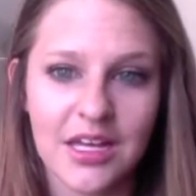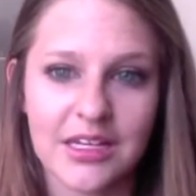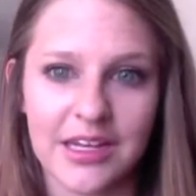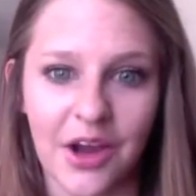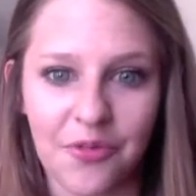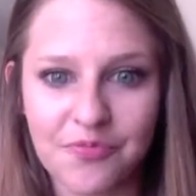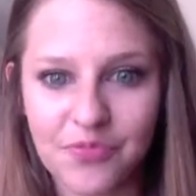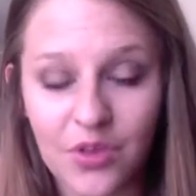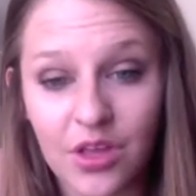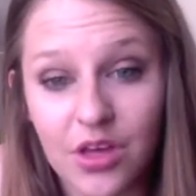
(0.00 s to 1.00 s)
Now,
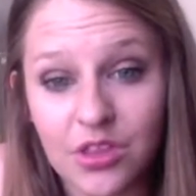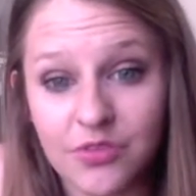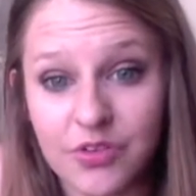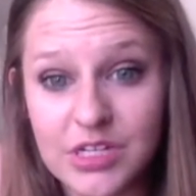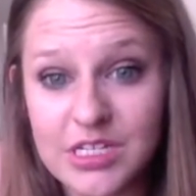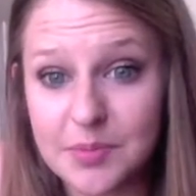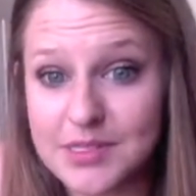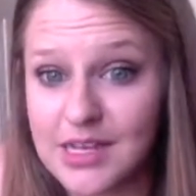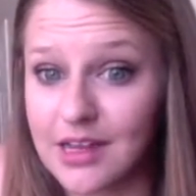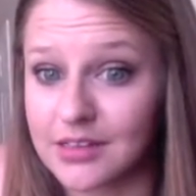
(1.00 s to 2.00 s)
the first tip
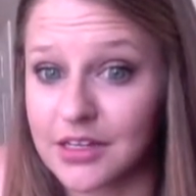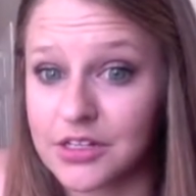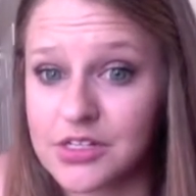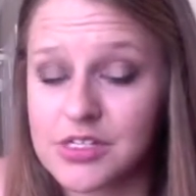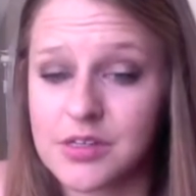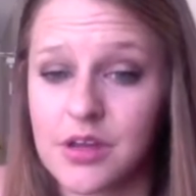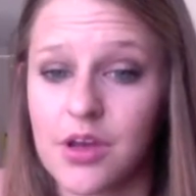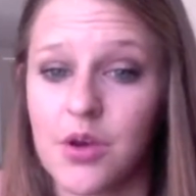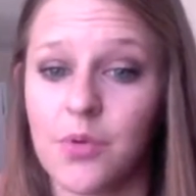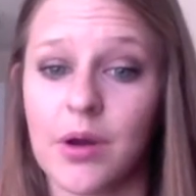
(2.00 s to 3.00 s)
is highlighters.
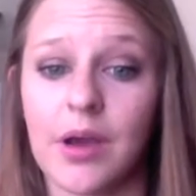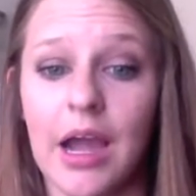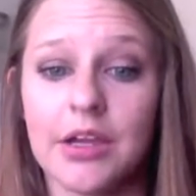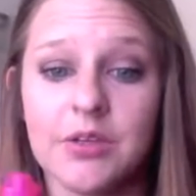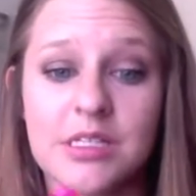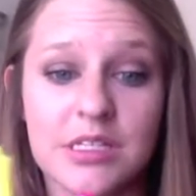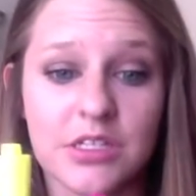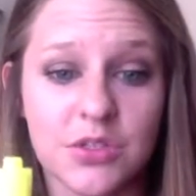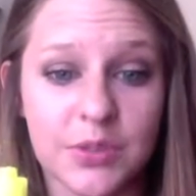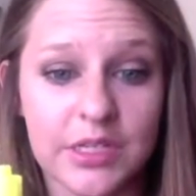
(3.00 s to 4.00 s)
I use
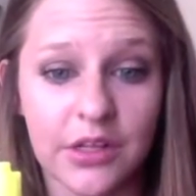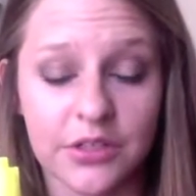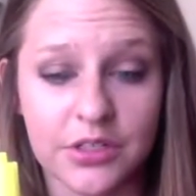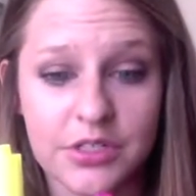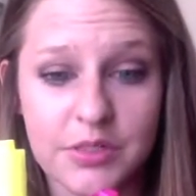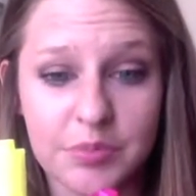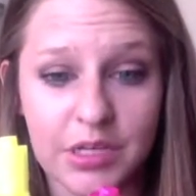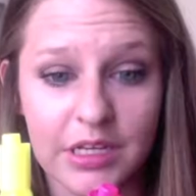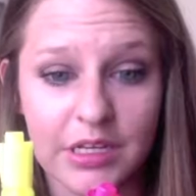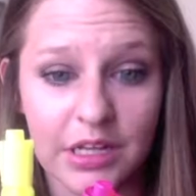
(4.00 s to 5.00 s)
these 3 colors,
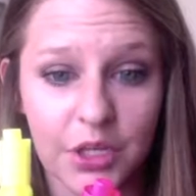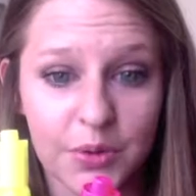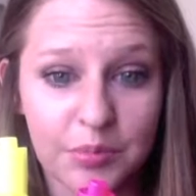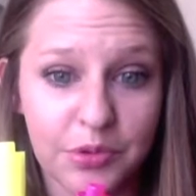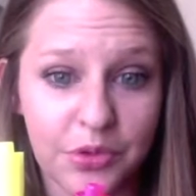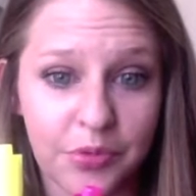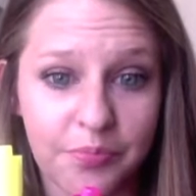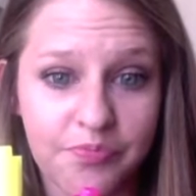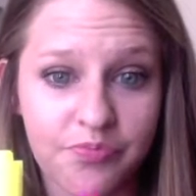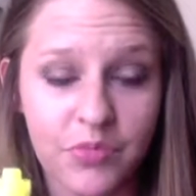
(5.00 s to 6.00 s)
pink, yellow, and blue.
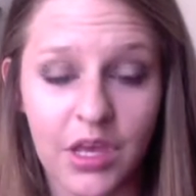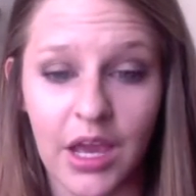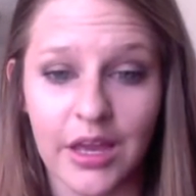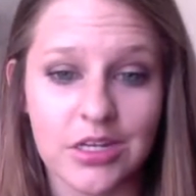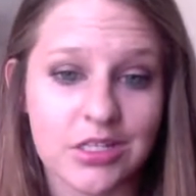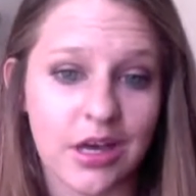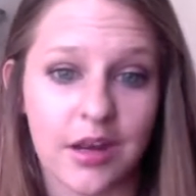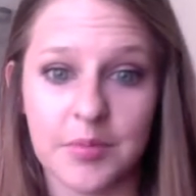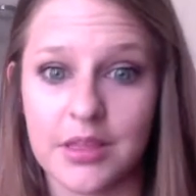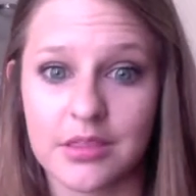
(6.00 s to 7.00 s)
I just got
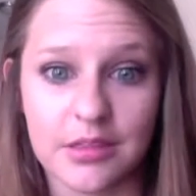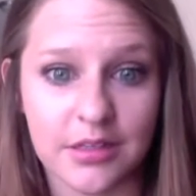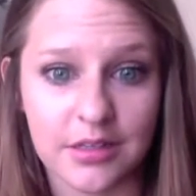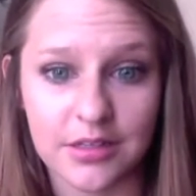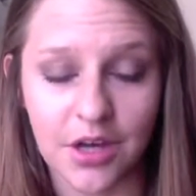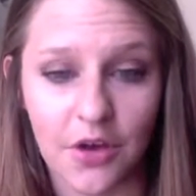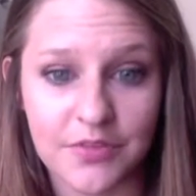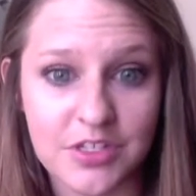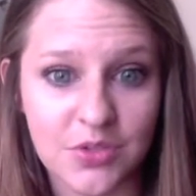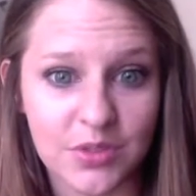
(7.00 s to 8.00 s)
them at the
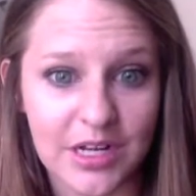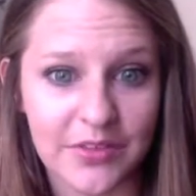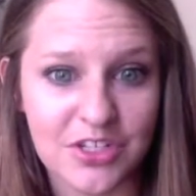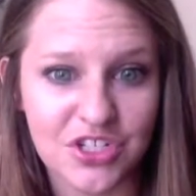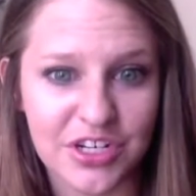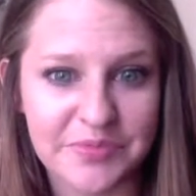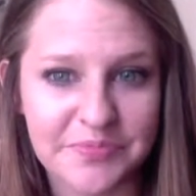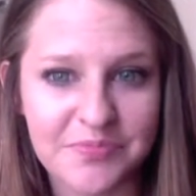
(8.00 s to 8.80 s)
office store down the street.